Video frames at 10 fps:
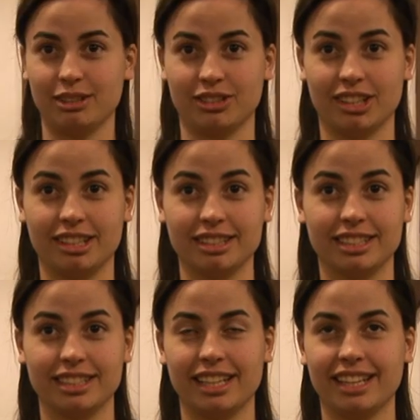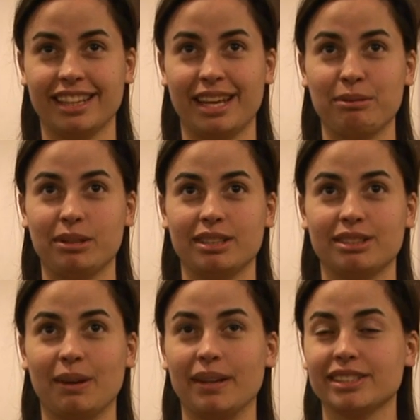Covent Garden, they were
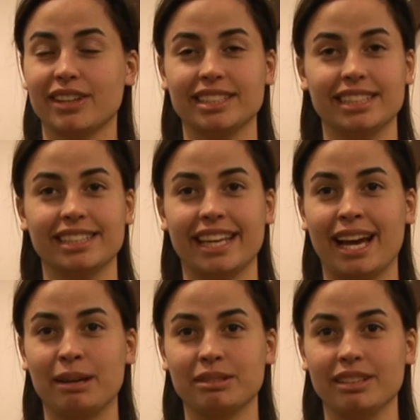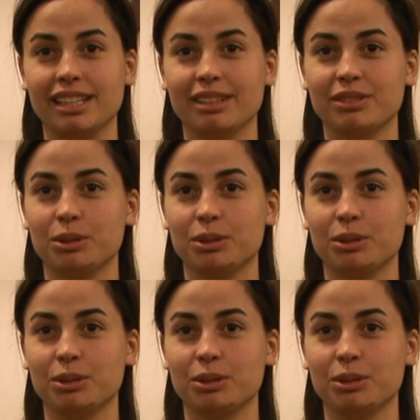so excited. They absolutely loved the